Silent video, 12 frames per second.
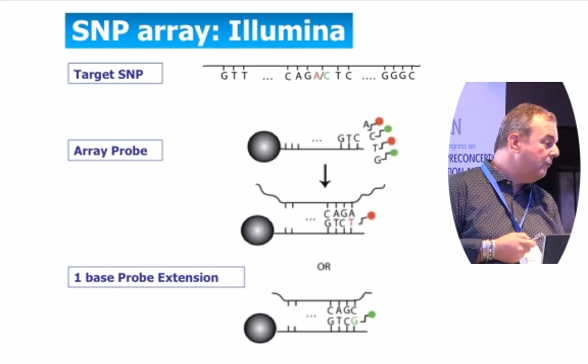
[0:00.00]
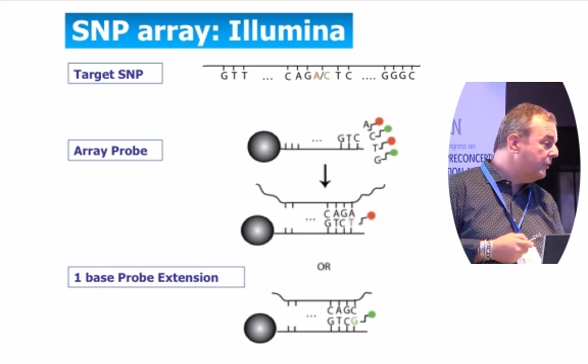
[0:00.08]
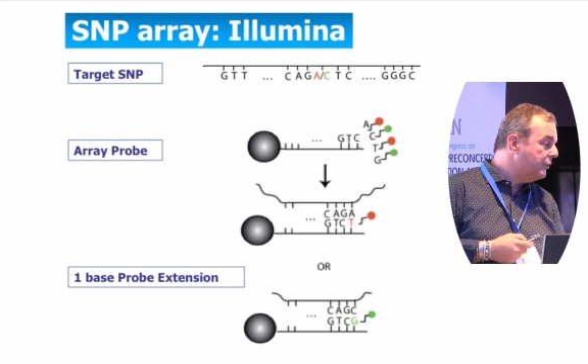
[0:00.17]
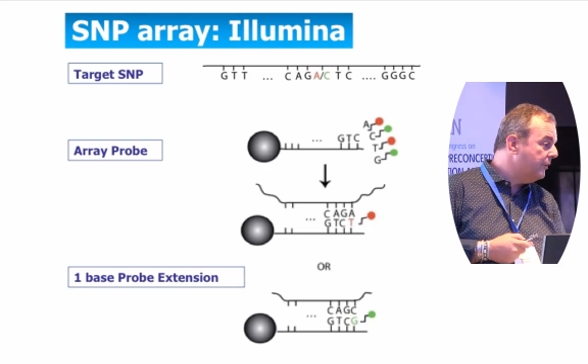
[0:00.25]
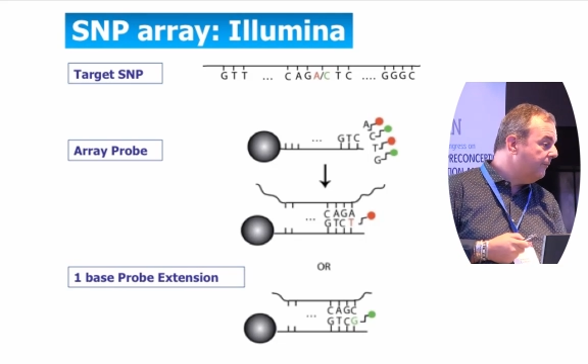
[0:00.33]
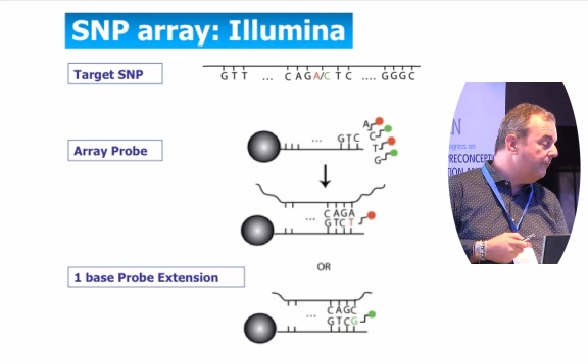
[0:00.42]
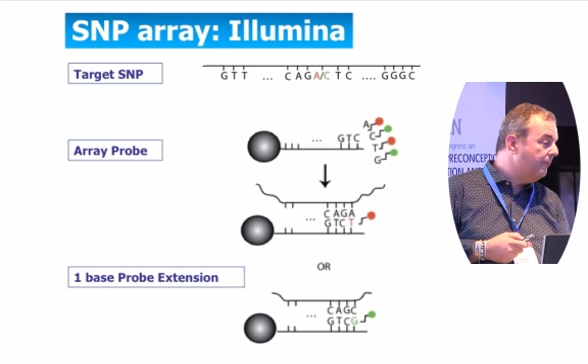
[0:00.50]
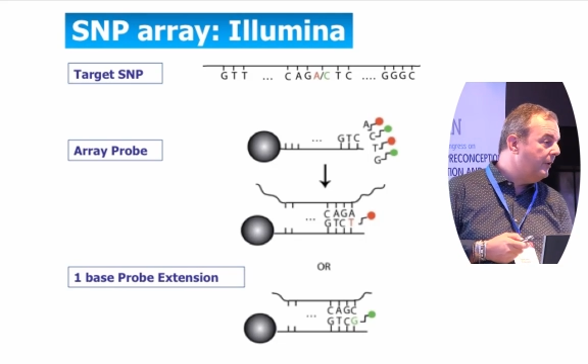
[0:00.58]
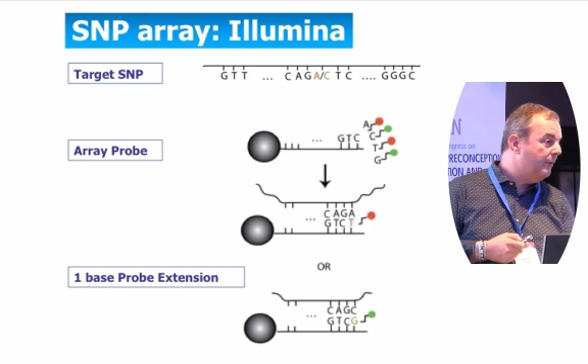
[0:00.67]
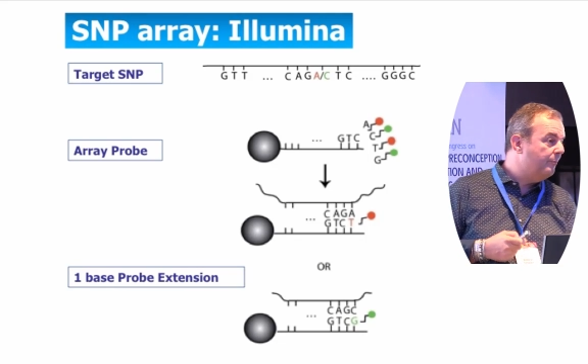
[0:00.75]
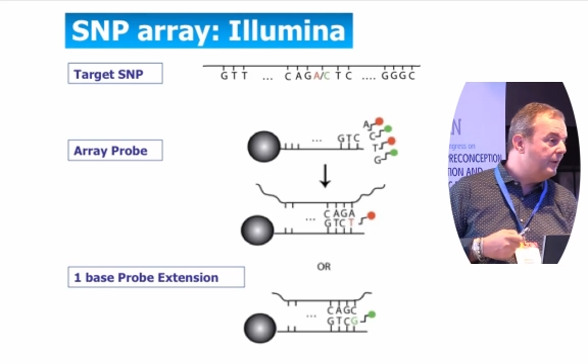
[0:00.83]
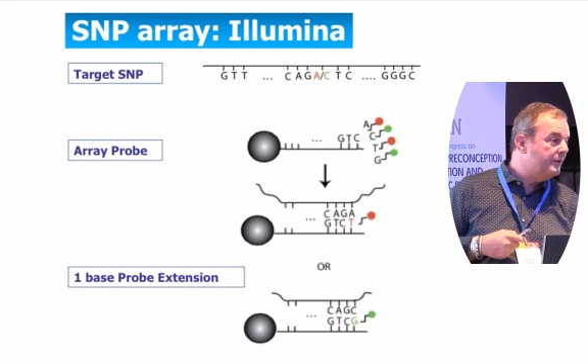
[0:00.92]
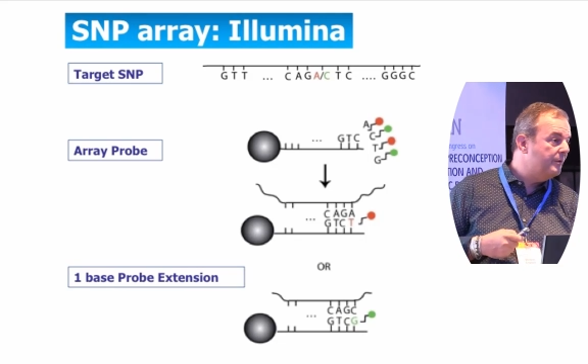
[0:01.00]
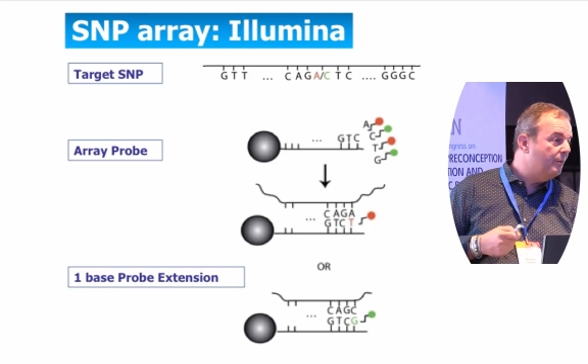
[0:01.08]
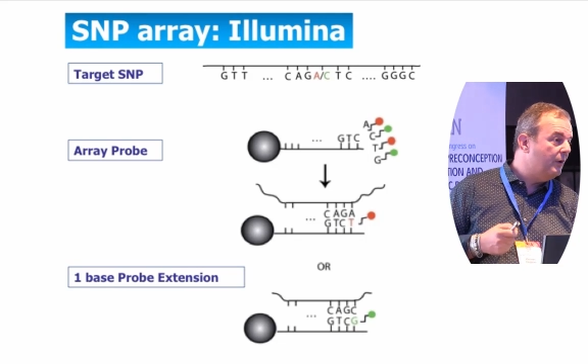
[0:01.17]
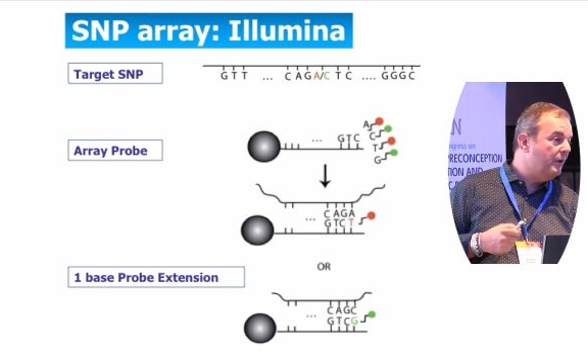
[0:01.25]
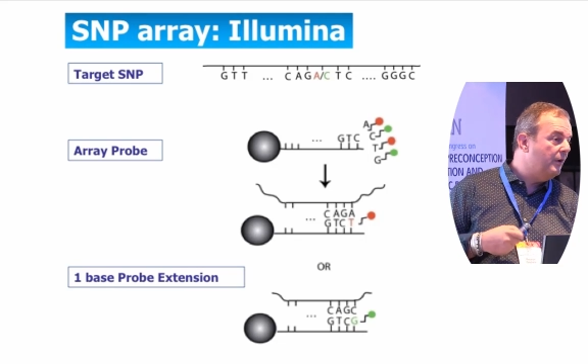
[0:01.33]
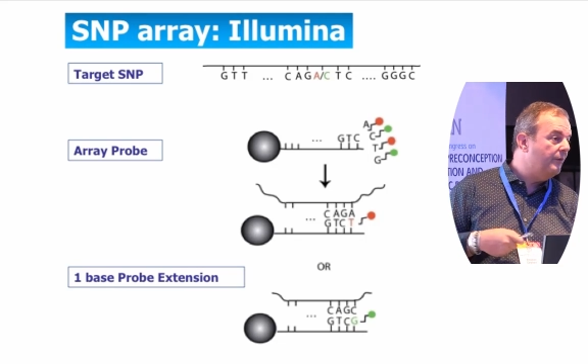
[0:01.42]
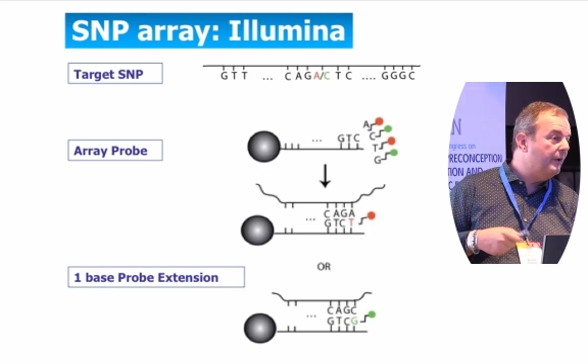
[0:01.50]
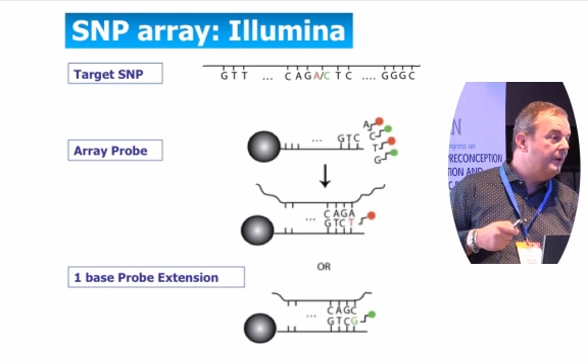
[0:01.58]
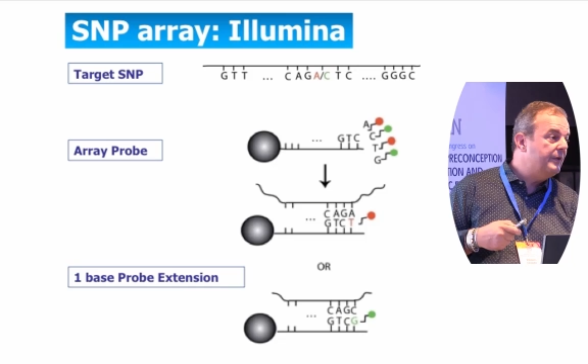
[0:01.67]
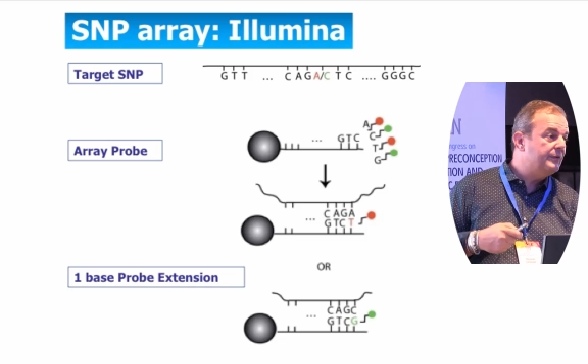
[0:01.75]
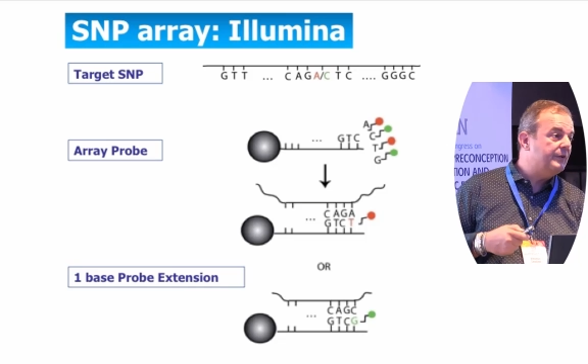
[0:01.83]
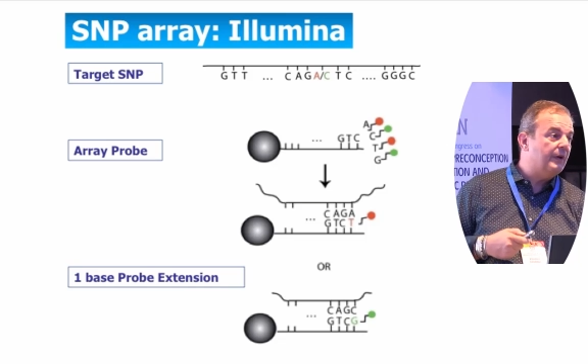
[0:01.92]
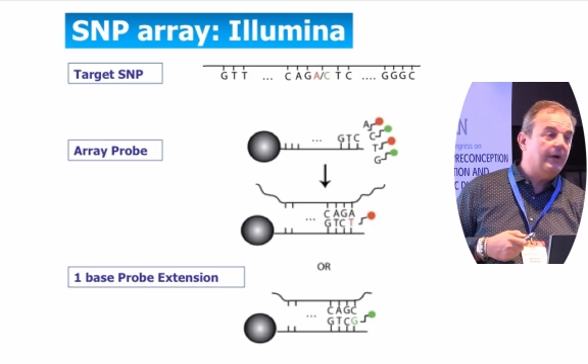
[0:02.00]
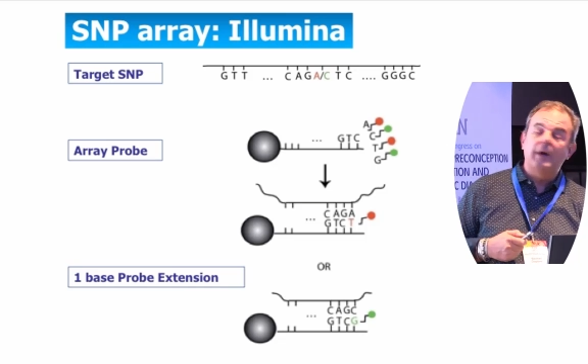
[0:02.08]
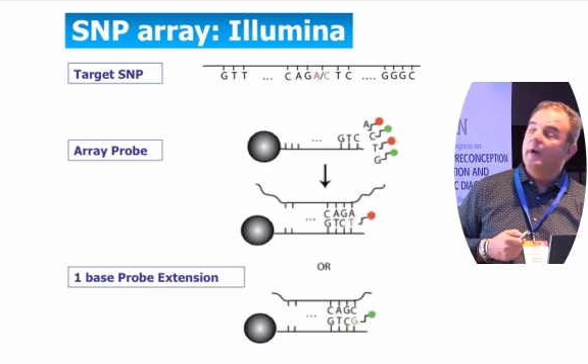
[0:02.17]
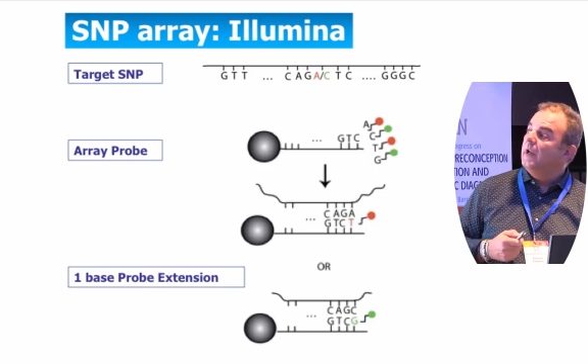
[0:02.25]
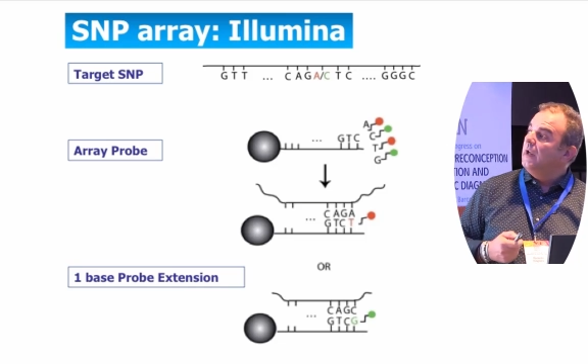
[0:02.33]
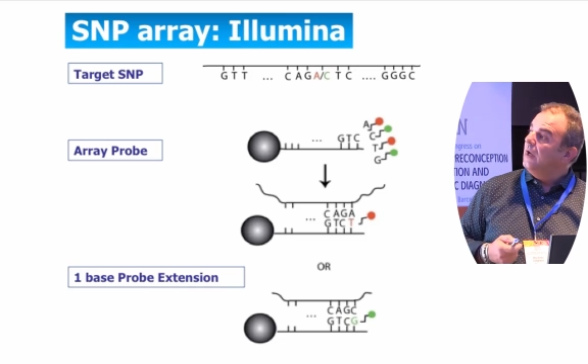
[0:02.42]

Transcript: which in principle is even easier,